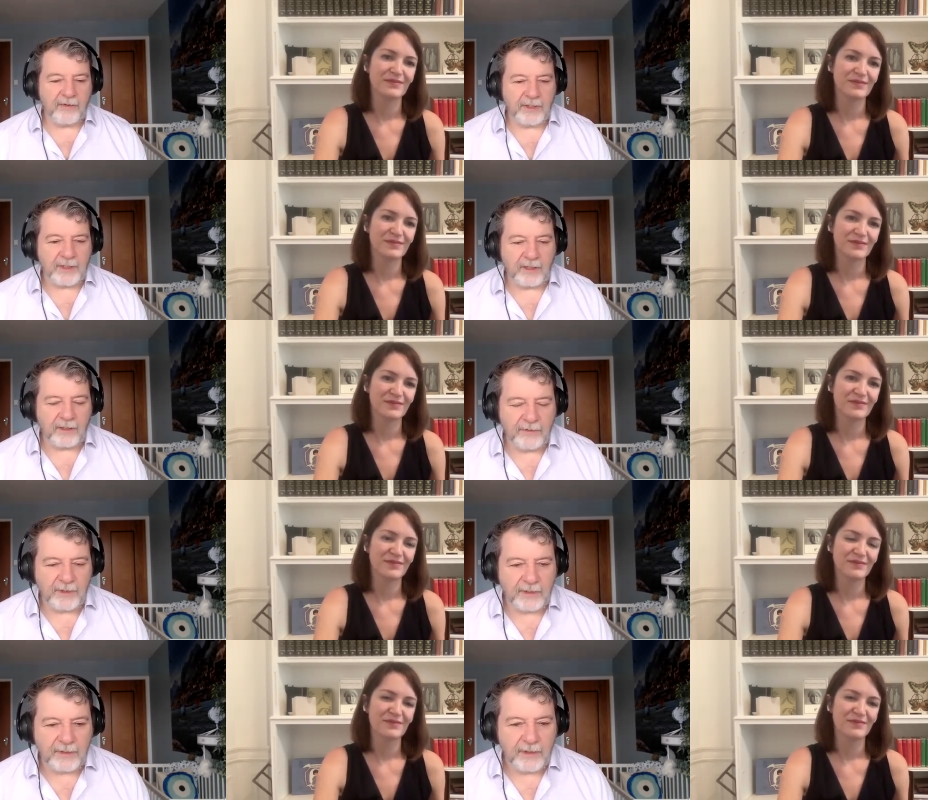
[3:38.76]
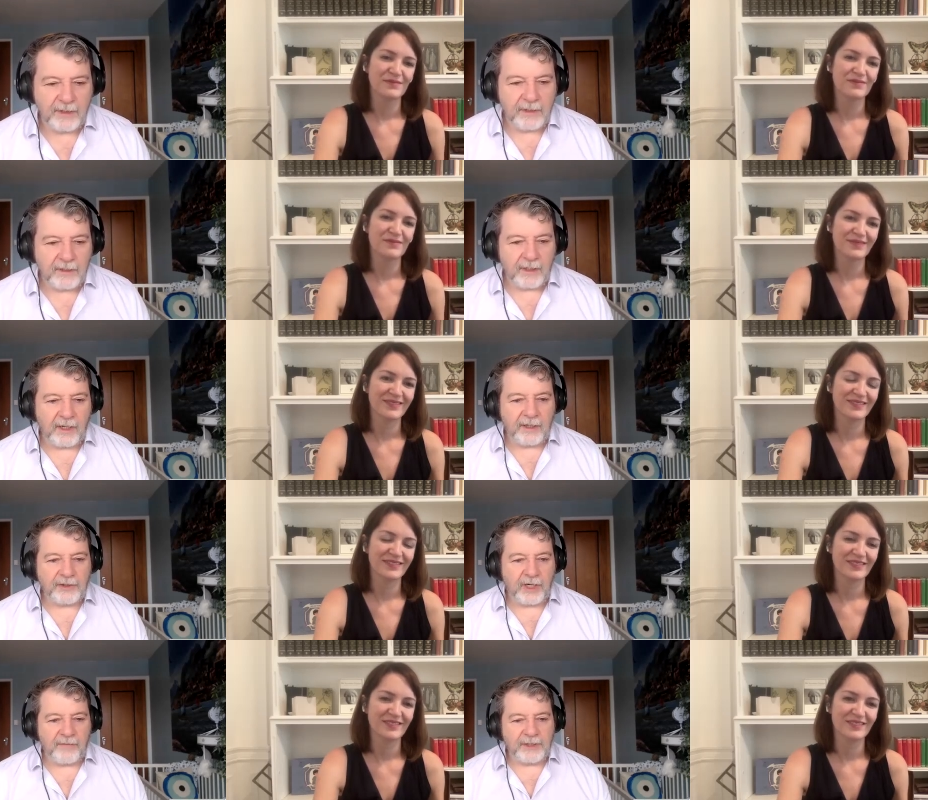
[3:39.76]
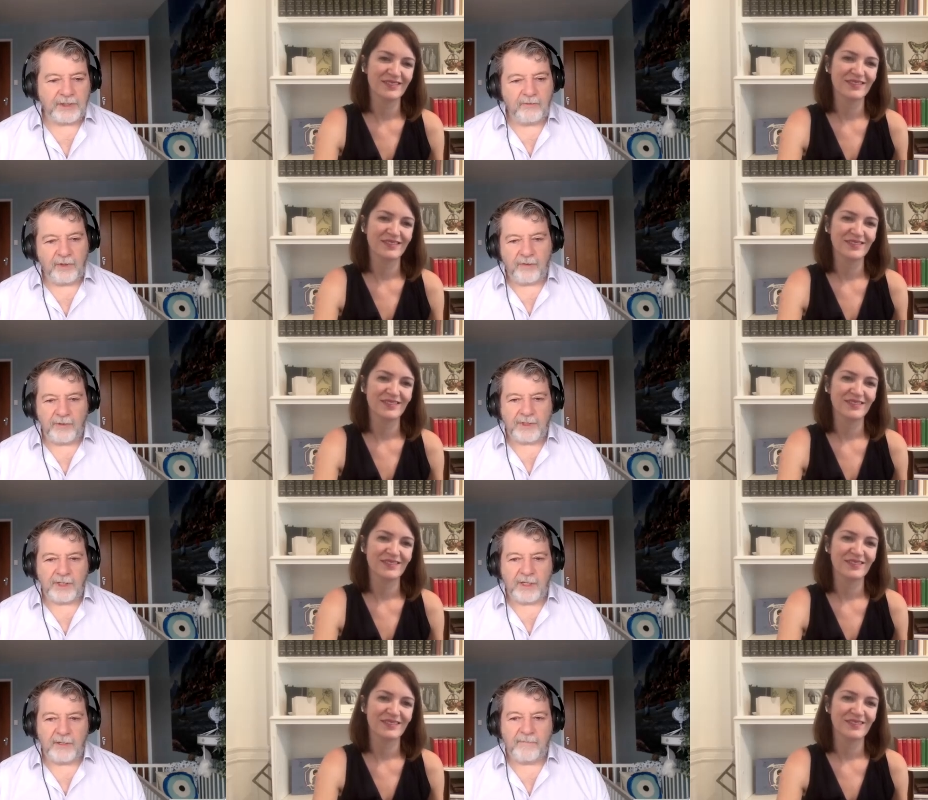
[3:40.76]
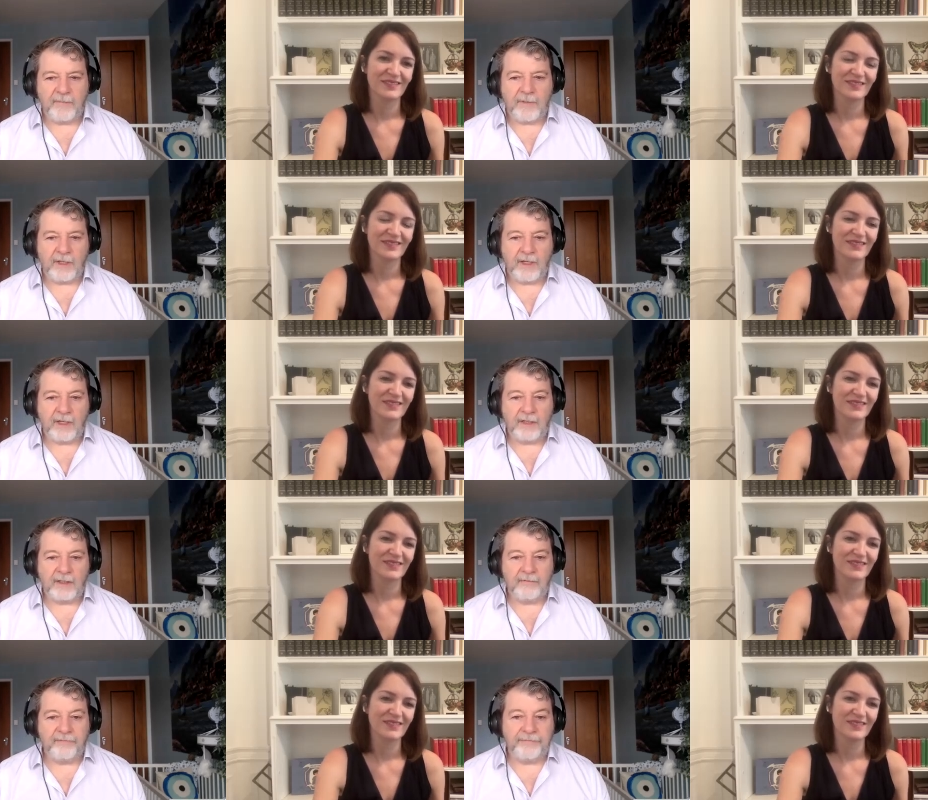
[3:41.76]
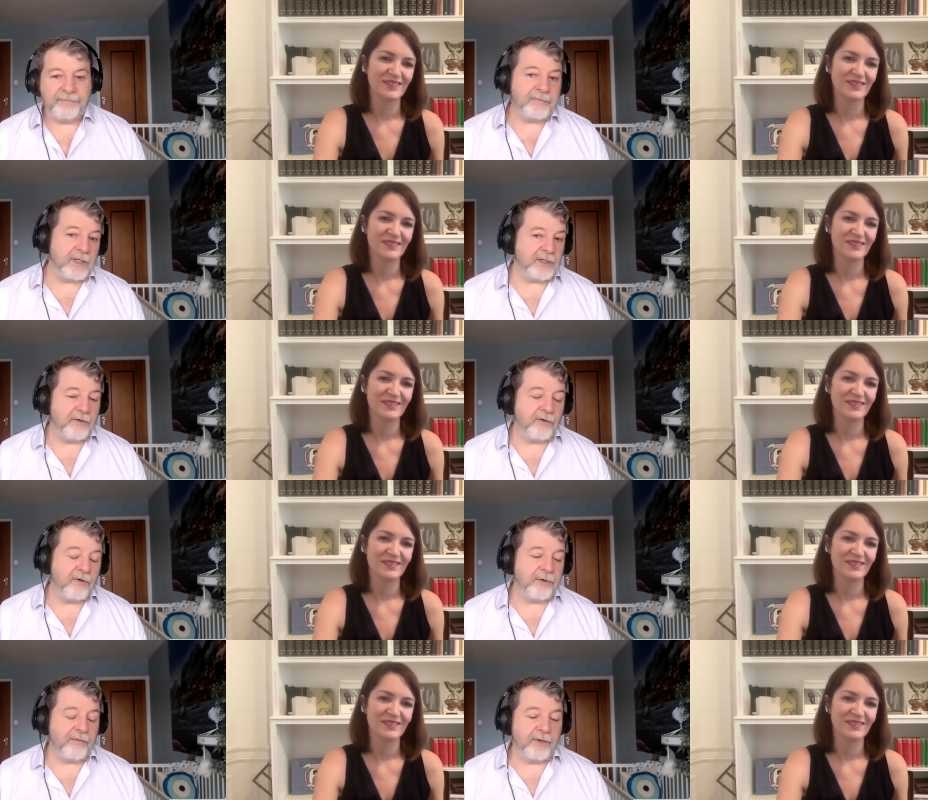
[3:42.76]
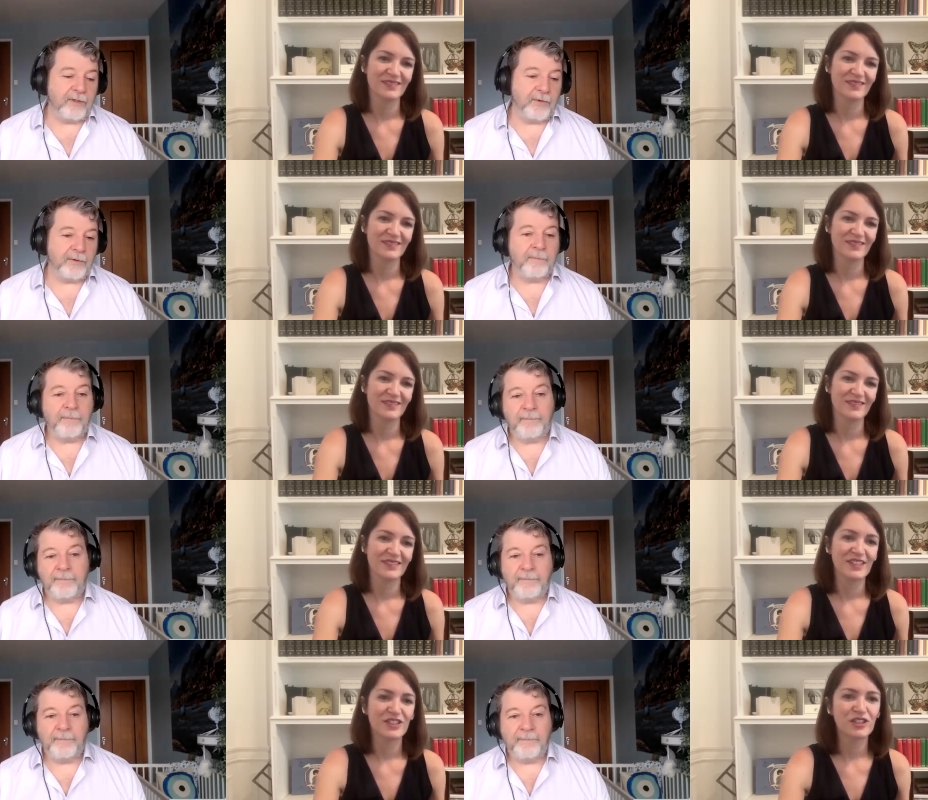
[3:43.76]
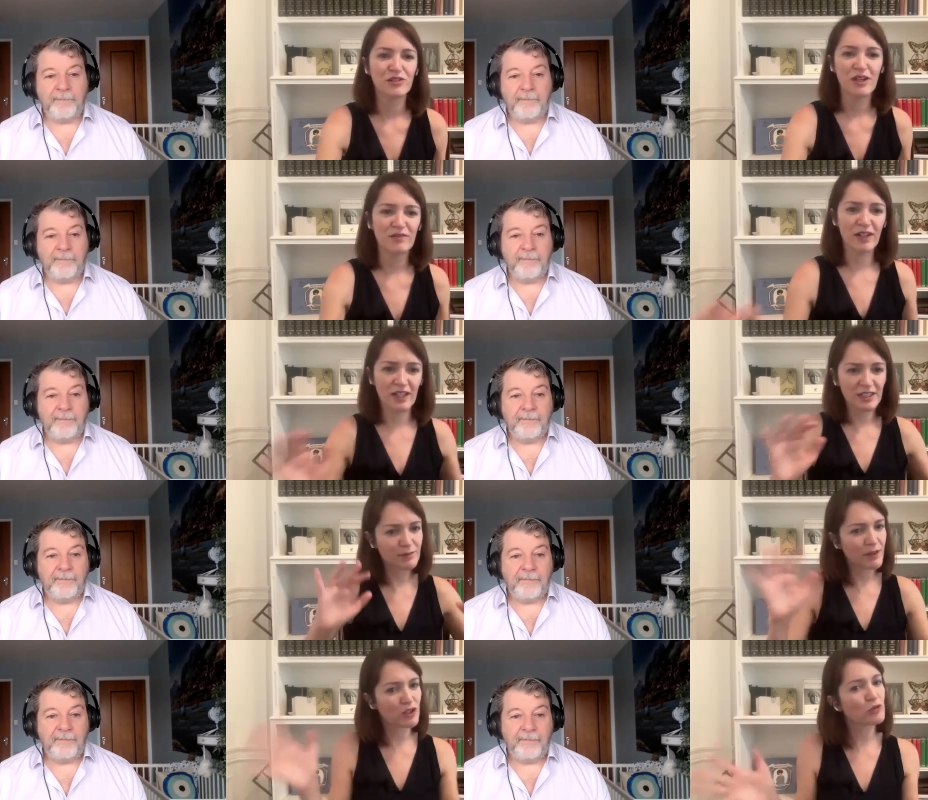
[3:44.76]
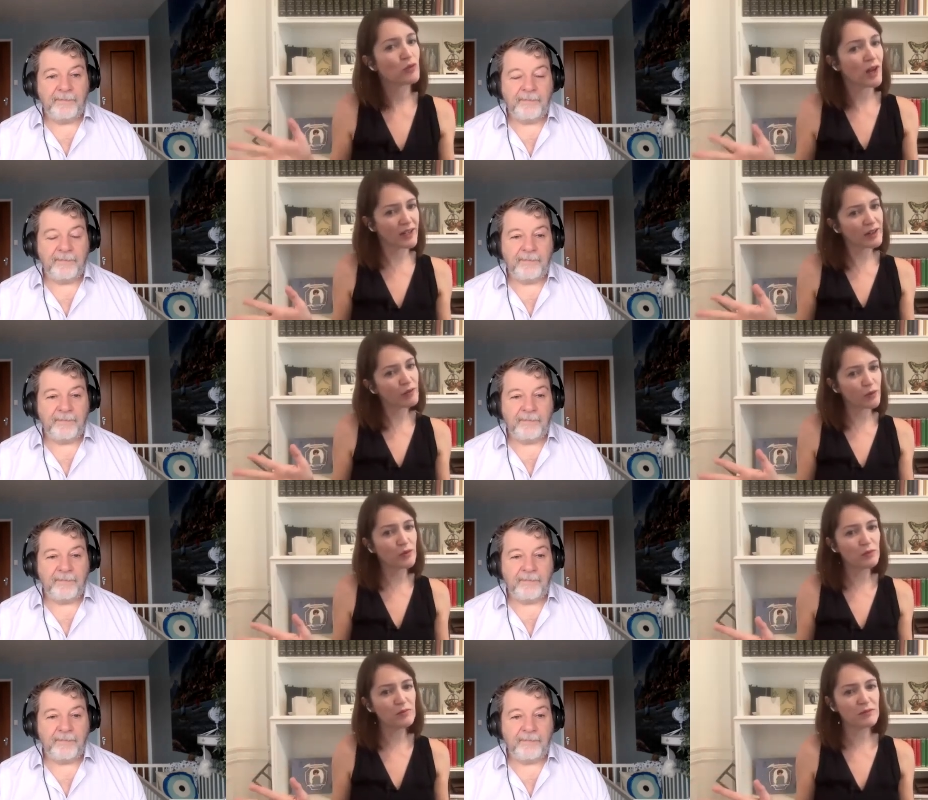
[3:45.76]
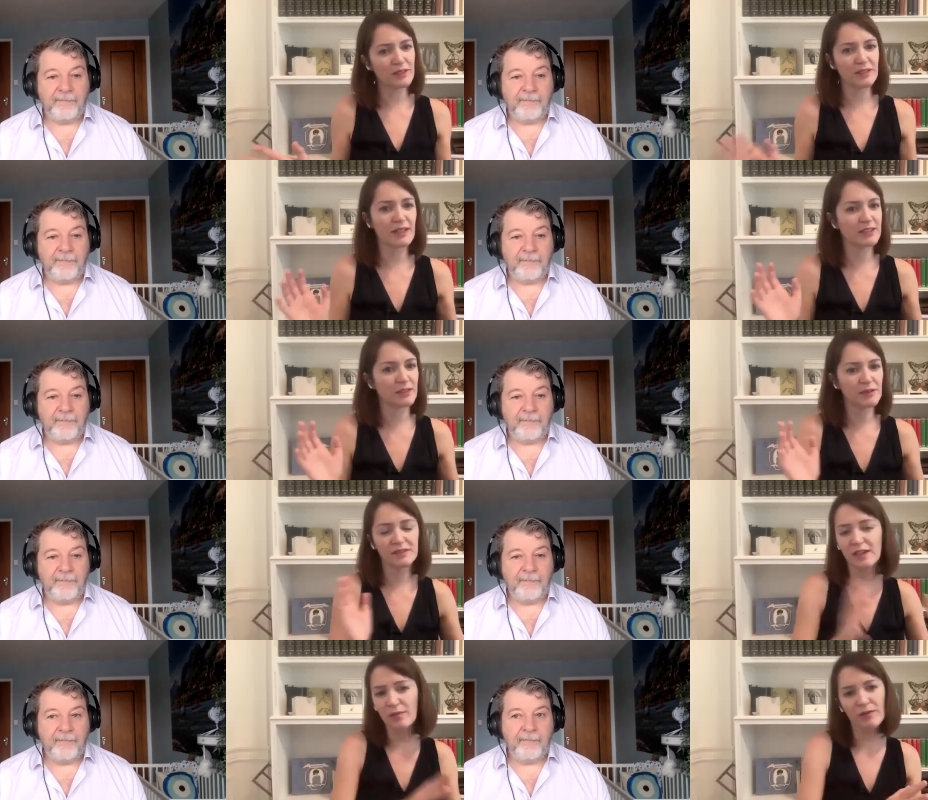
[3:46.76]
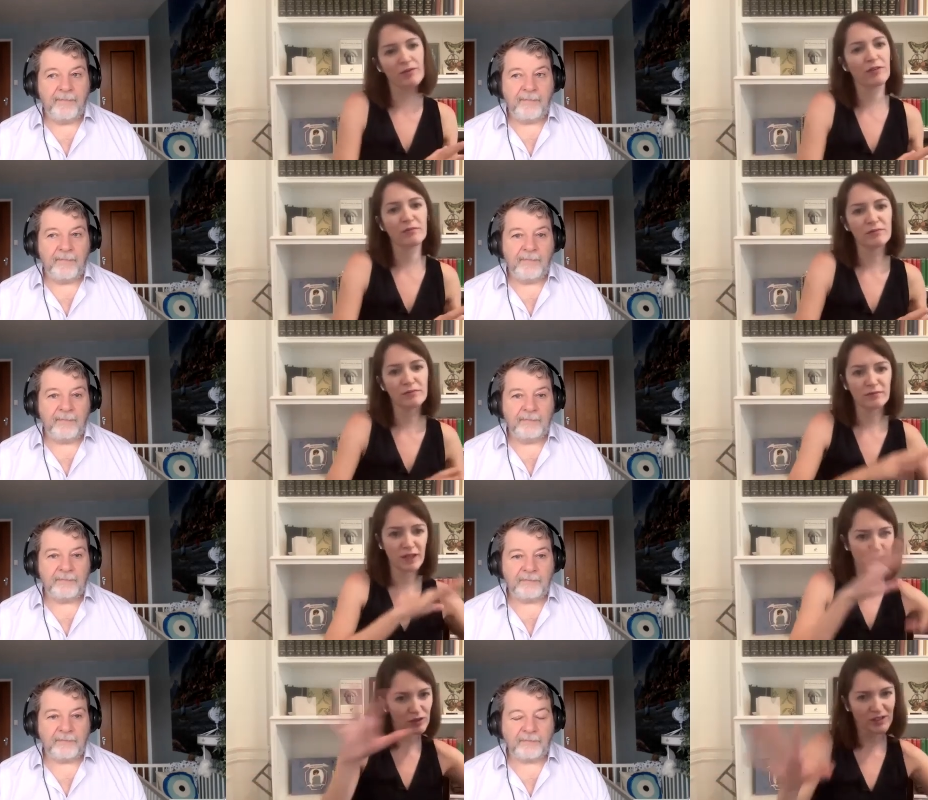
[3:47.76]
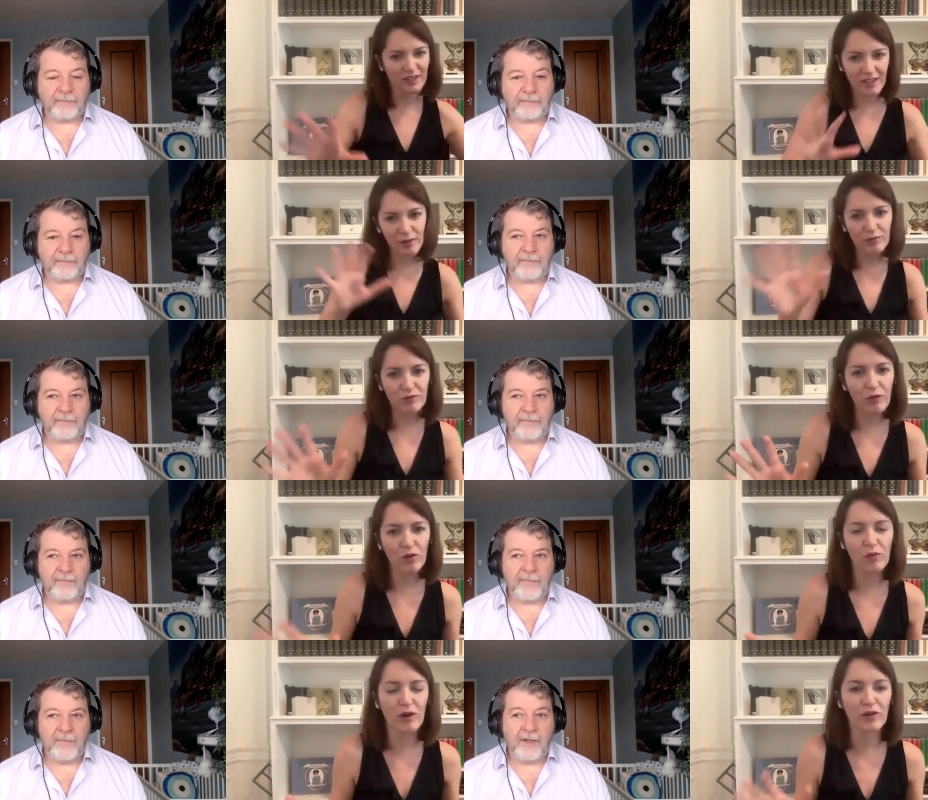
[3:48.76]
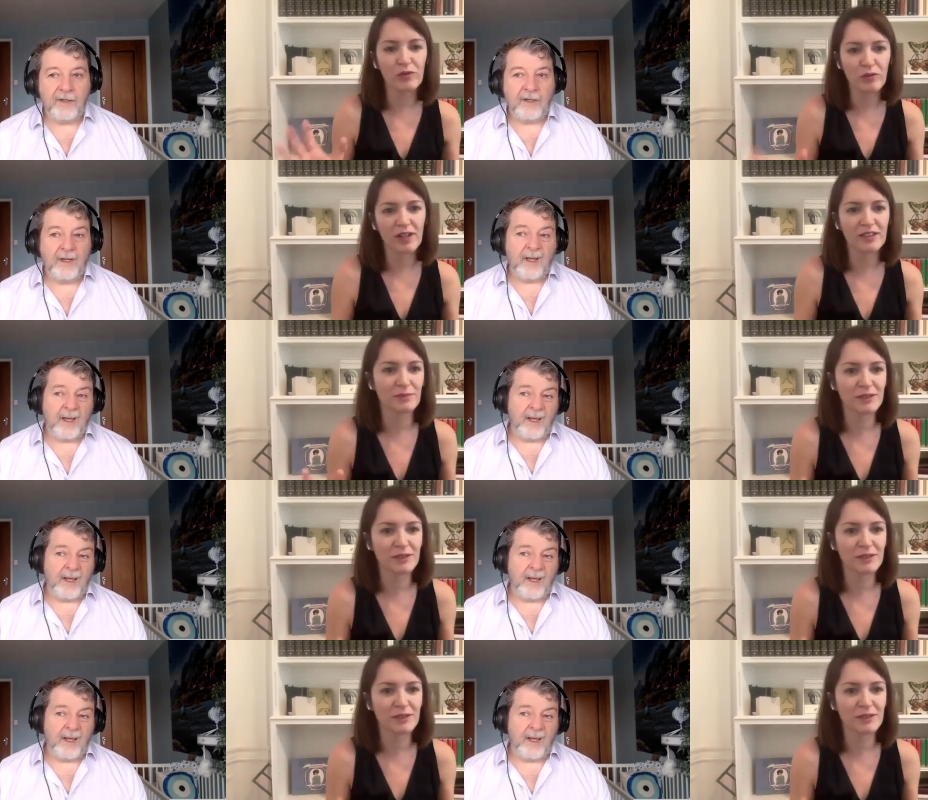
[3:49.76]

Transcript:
Speaker 1: of this thing that you did? Like, and I try and imagine what he would say. And that's how I go about writing the book
Speaker 2: do you have like a special writing room that has to be separate from like or set up for where you write